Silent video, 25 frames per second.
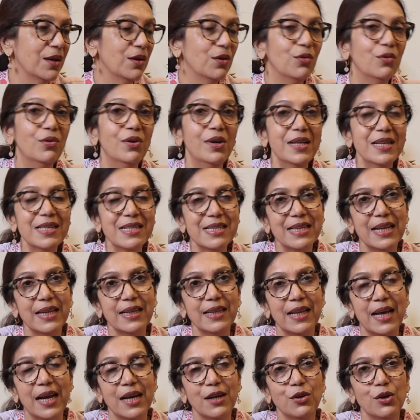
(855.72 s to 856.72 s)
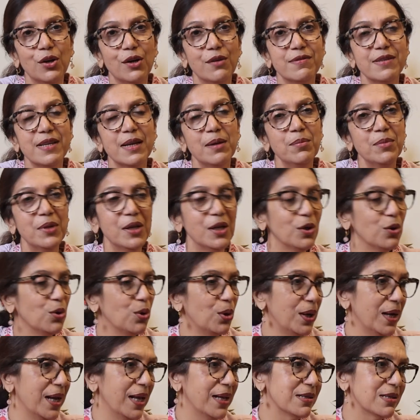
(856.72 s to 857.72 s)
Worse than that, you have something
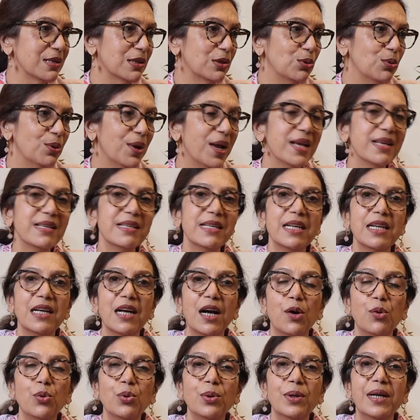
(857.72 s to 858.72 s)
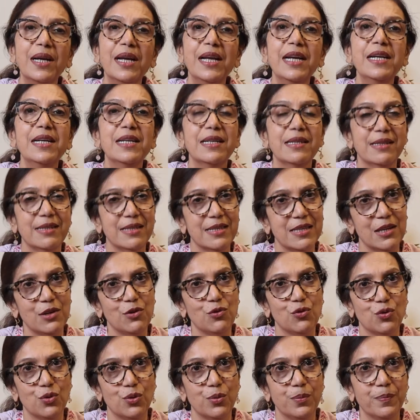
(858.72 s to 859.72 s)
called as thoracic outlet
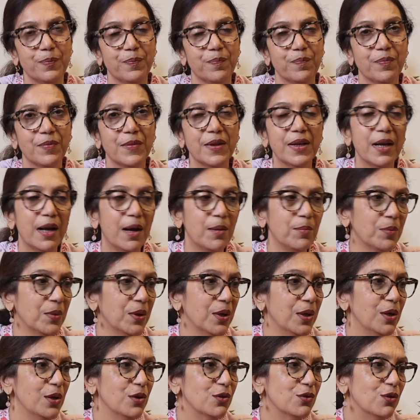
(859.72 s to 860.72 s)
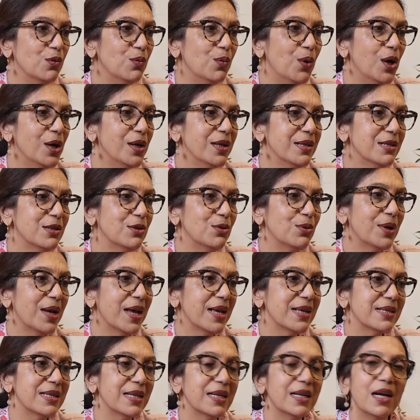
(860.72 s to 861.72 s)
syndrome. Come. So what is
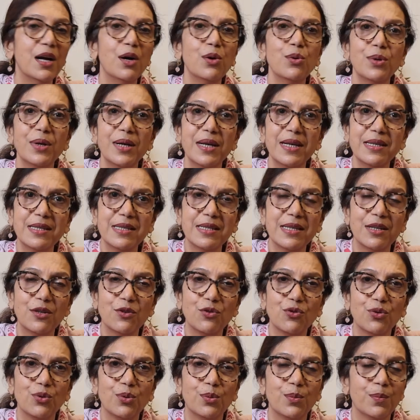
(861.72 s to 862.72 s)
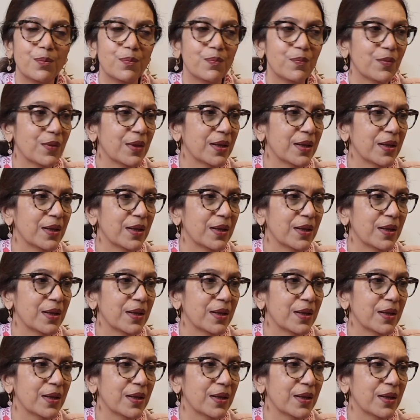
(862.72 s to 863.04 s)
thoracic outlet syndrome?